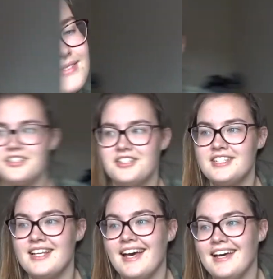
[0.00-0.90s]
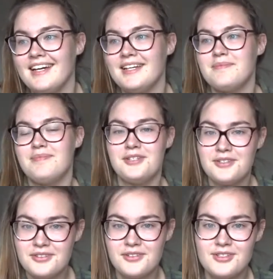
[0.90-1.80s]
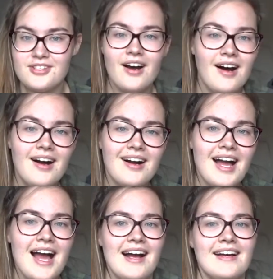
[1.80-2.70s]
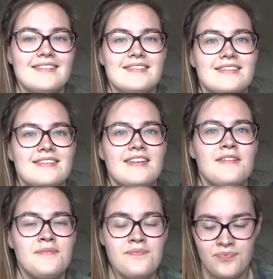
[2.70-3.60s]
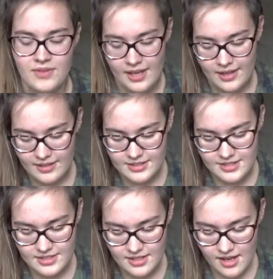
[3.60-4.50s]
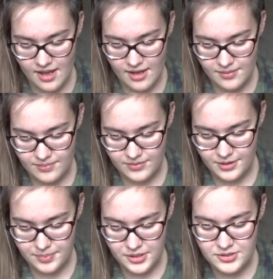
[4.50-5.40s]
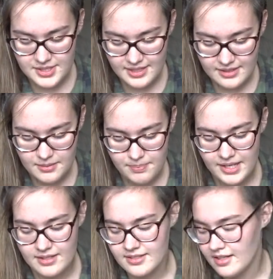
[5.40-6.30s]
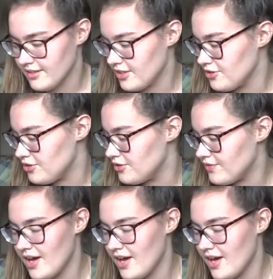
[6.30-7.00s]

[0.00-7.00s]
That's just a beautiful song, and it's the Beauty and the Beast, like the new